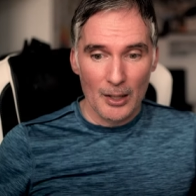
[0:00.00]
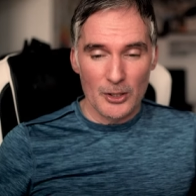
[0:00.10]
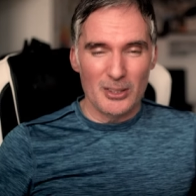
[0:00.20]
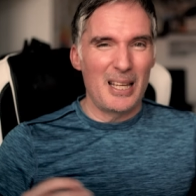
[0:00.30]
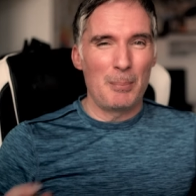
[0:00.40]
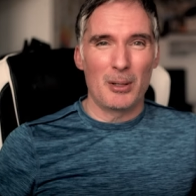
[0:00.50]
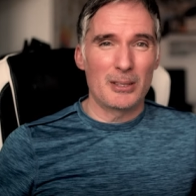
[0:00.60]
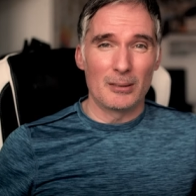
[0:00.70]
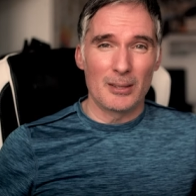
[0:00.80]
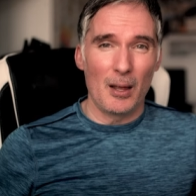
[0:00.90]
just to keep
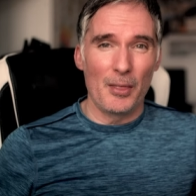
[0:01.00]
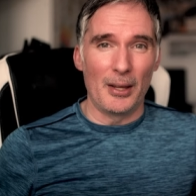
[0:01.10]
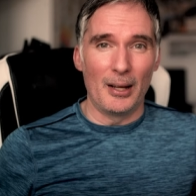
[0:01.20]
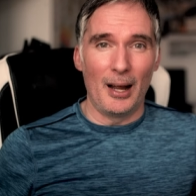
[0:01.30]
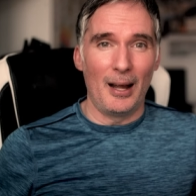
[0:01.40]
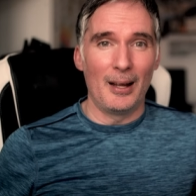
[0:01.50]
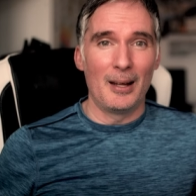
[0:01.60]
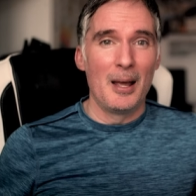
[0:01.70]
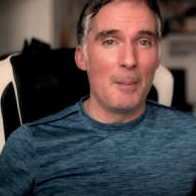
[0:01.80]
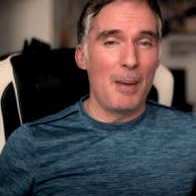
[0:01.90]
ourselves healthy.
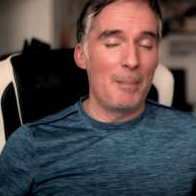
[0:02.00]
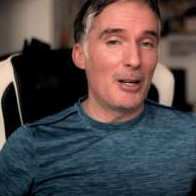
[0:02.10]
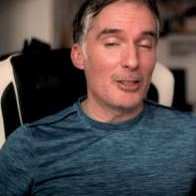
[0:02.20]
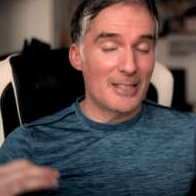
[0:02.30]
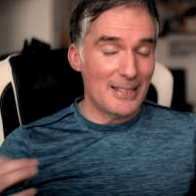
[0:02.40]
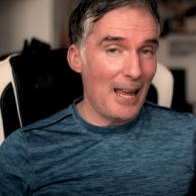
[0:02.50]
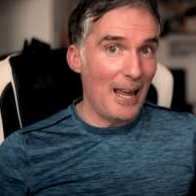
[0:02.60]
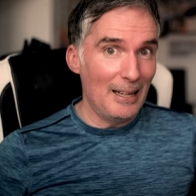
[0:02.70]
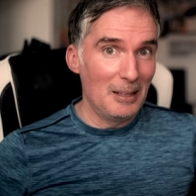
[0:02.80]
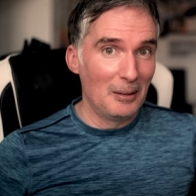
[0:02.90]
Maybe not
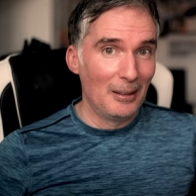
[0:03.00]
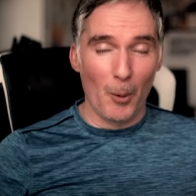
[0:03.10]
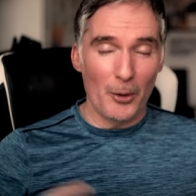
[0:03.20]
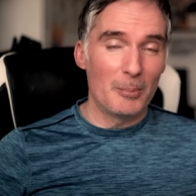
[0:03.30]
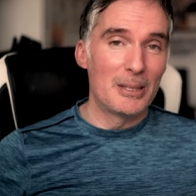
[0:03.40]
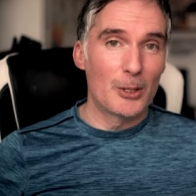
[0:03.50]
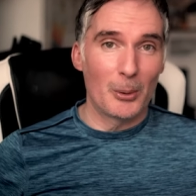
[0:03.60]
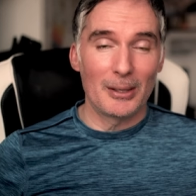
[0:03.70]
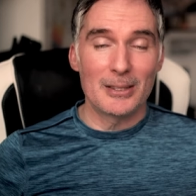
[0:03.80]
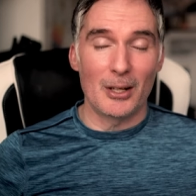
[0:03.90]
sane. Boredom is
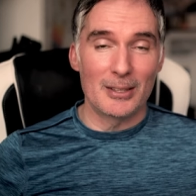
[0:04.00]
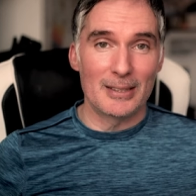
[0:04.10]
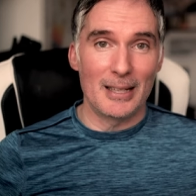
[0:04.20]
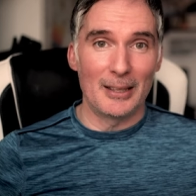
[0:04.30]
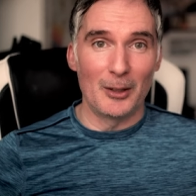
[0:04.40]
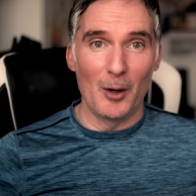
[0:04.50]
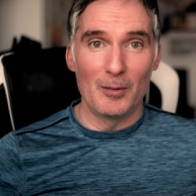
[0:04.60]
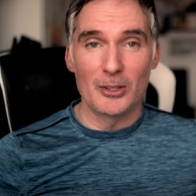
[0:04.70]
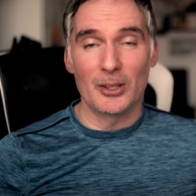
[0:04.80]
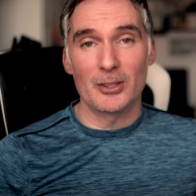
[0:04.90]
quickly starting to take over.
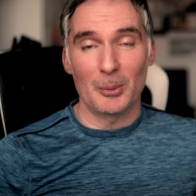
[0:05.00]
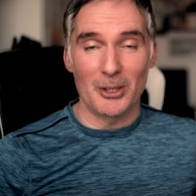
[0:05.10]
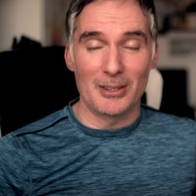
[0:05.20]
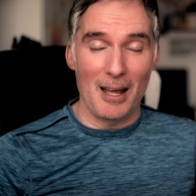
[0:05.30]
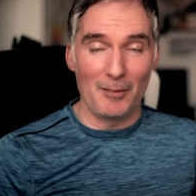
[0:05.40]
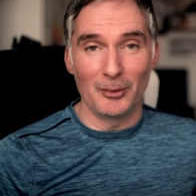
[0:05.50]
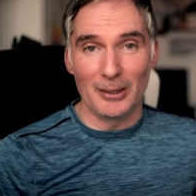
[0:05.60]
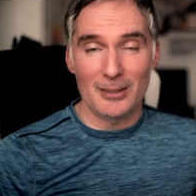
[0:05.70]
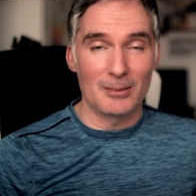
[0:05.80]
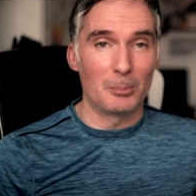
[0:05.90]
There's only so much
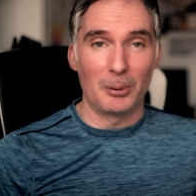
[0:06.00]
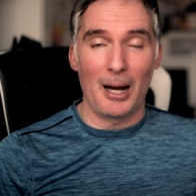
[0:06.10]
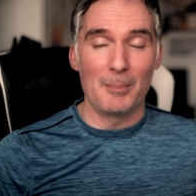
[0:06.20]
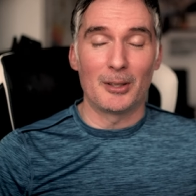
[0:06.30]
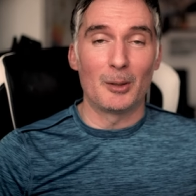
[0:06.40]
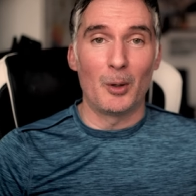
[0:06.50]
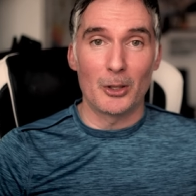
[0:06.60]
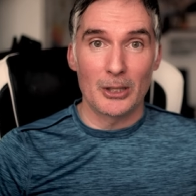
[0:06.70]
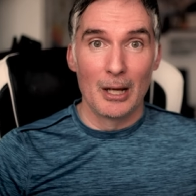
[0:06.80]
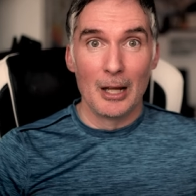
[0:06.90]
Netflix and Prime you can
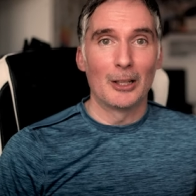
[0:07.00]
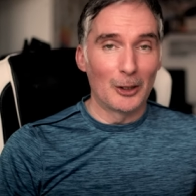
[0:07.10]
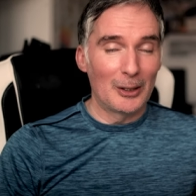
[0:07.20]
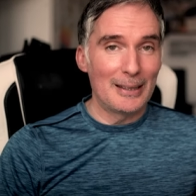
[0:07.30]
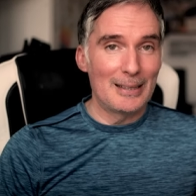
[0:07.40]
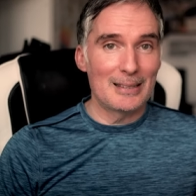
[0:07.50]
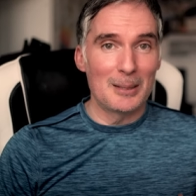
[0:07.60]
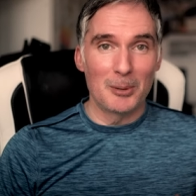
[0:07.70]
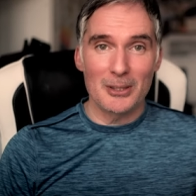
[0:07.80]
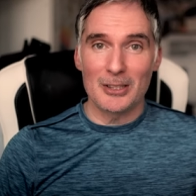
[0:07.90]
watch. Luckily,
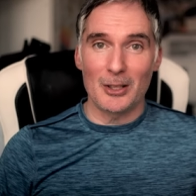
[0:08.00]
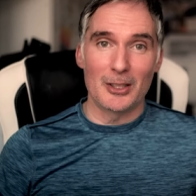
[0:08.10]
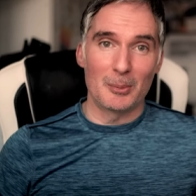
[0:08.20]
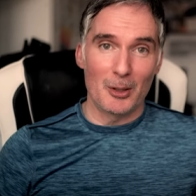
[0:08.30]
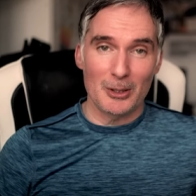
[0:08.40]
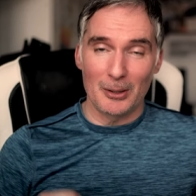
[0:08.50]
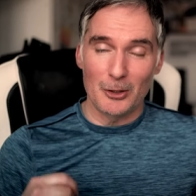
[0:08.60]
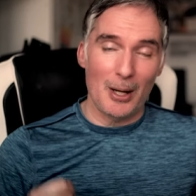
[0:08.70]
Disney Plus is starting tomorrow, so I'm going